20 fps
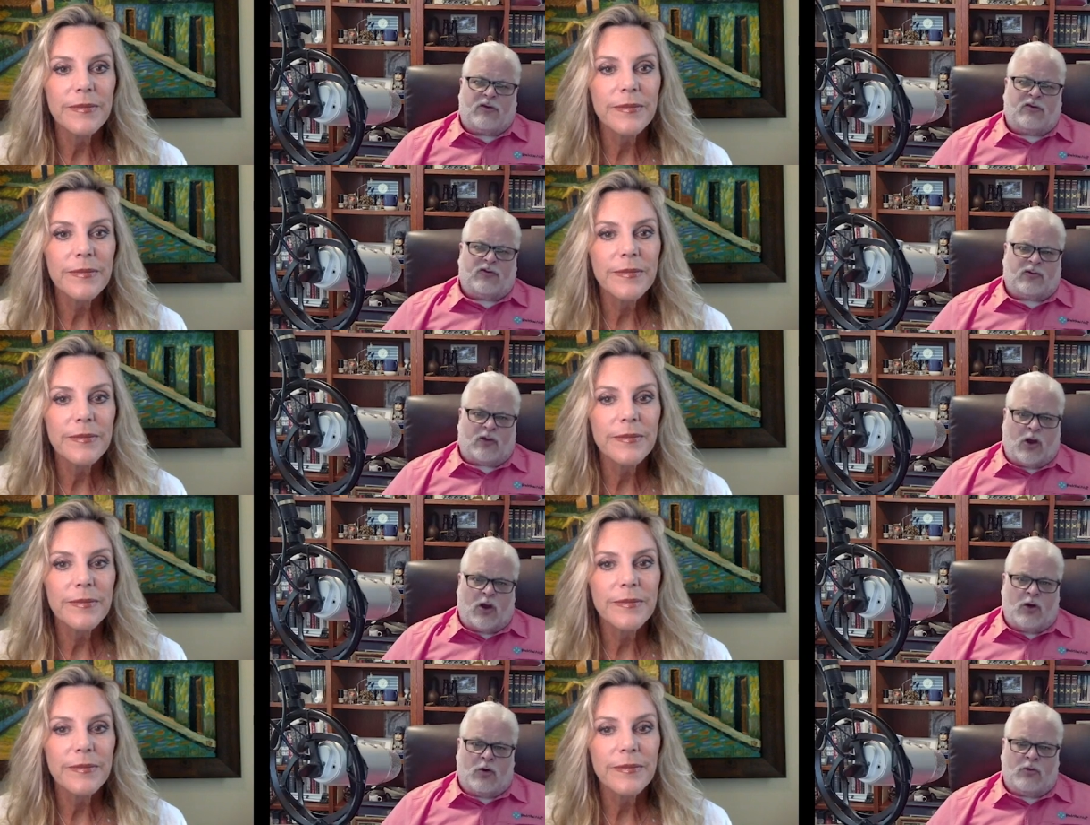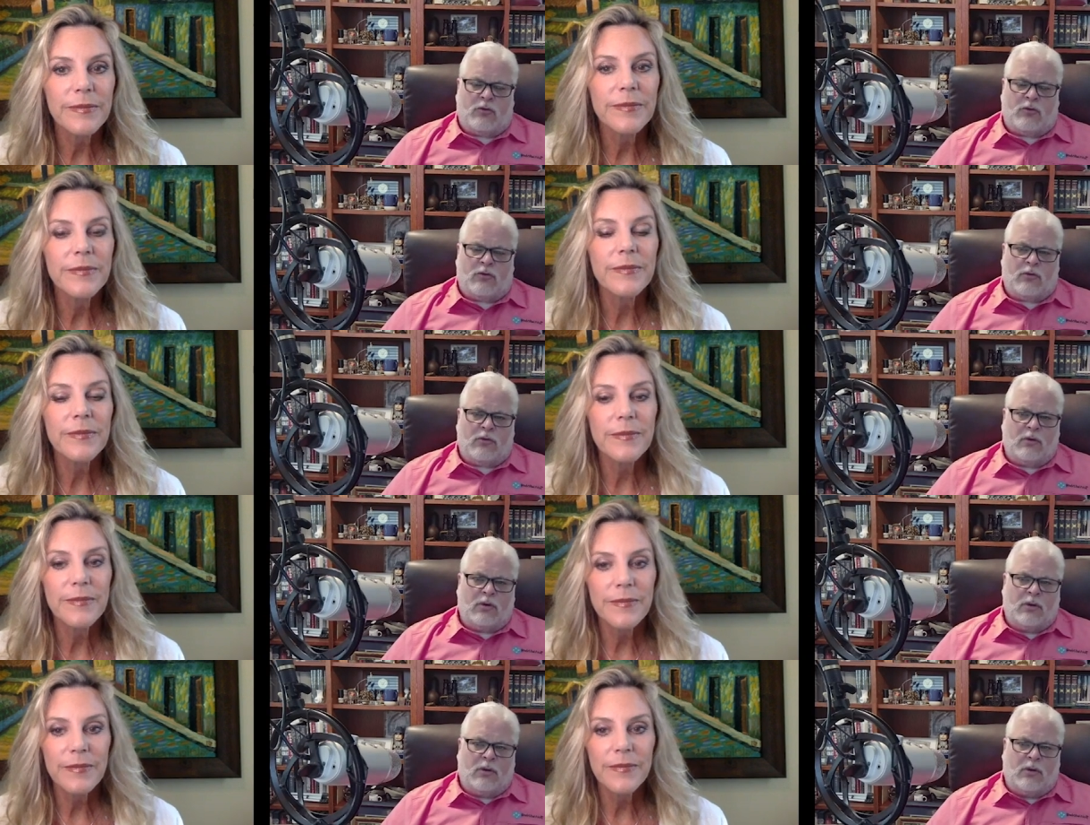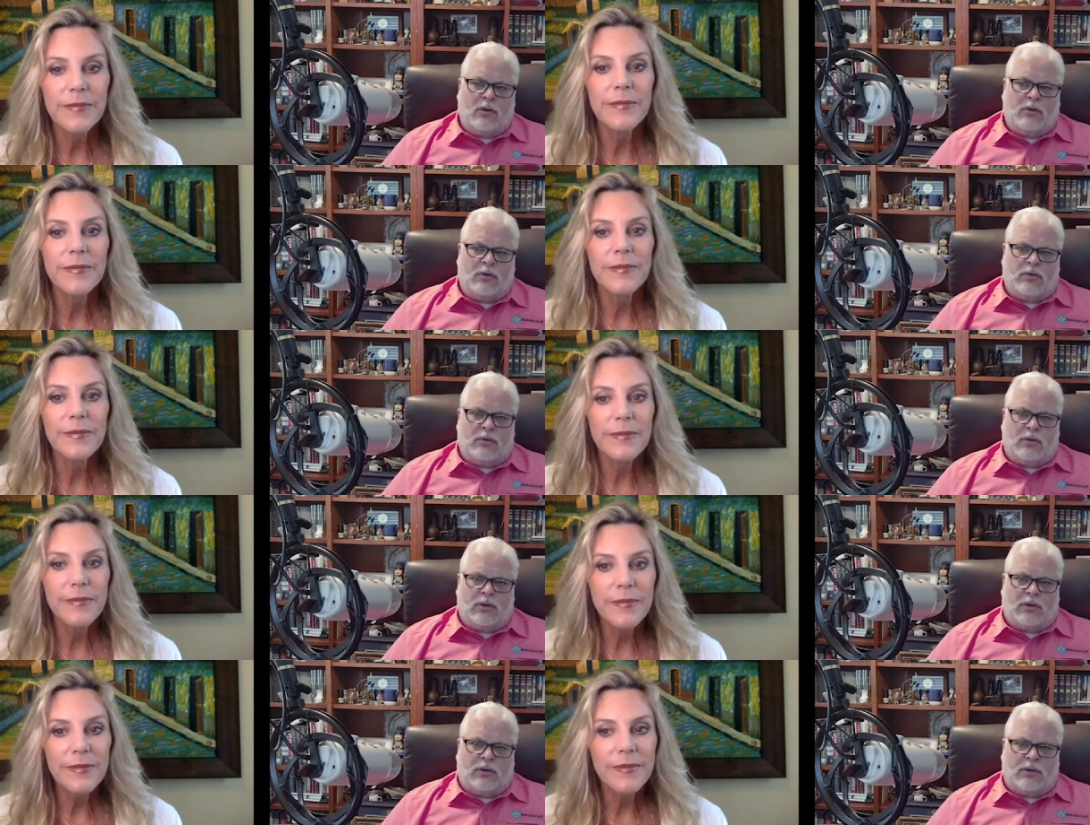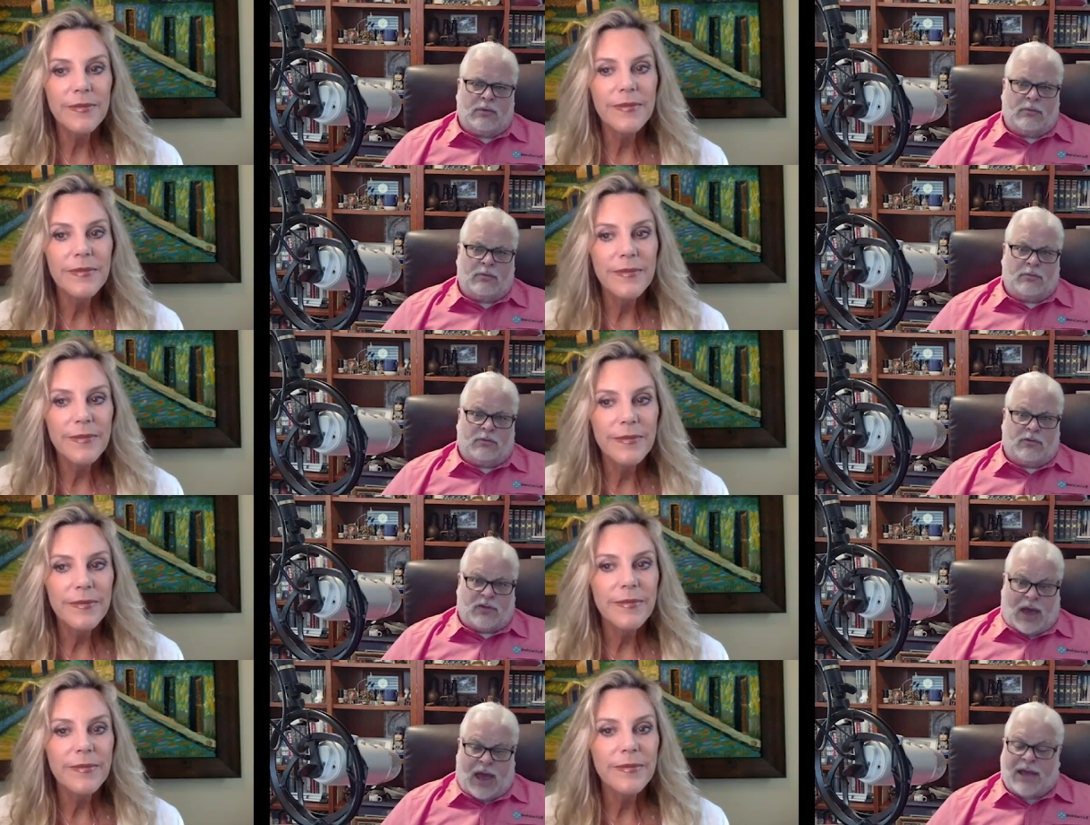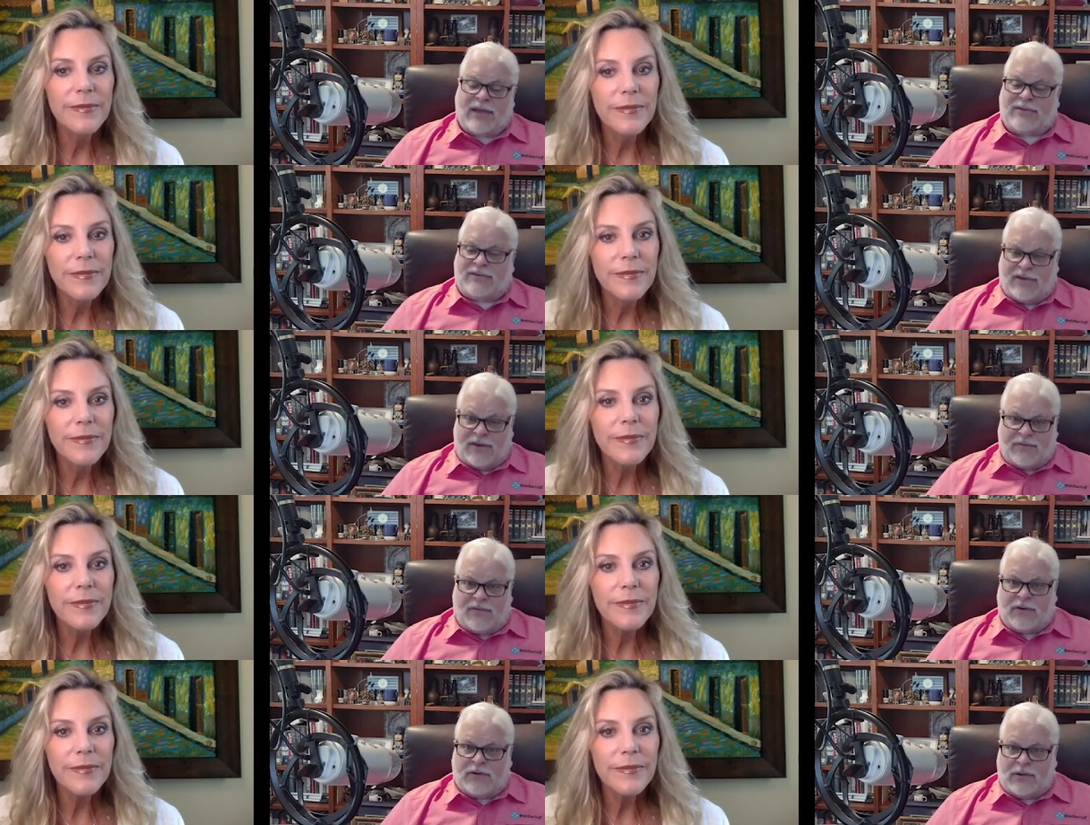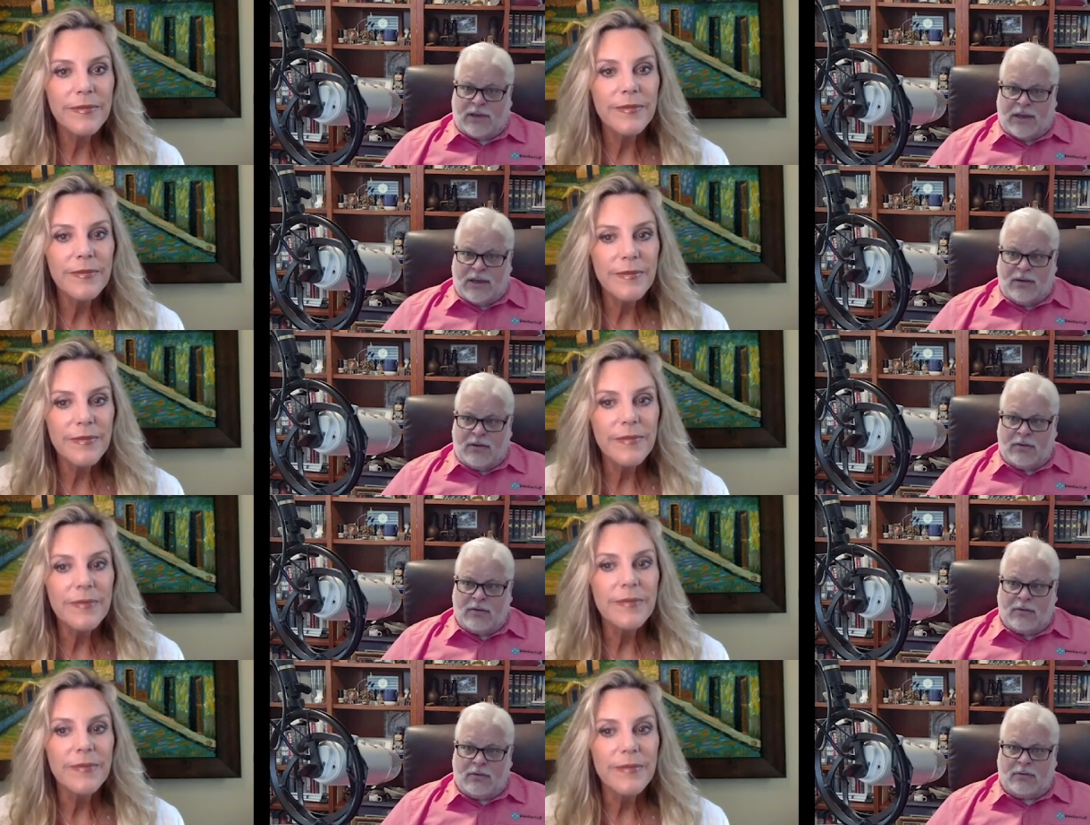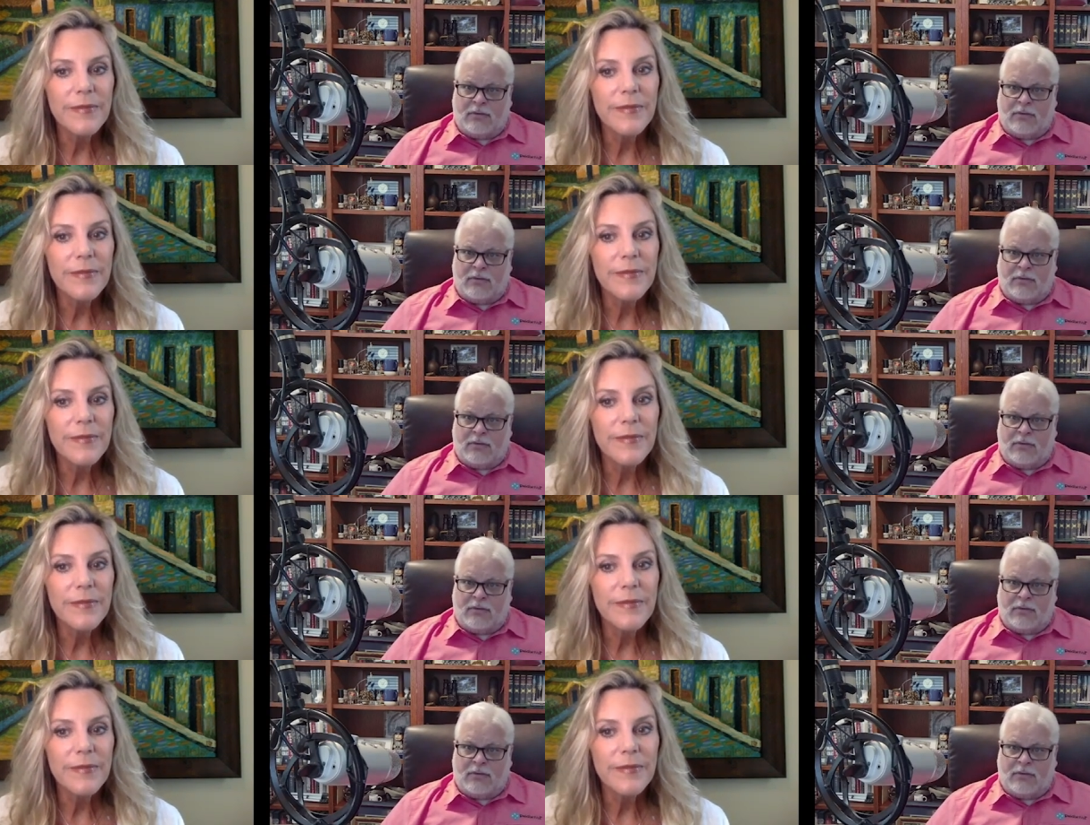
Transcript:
Speaker 1: shown scientifically,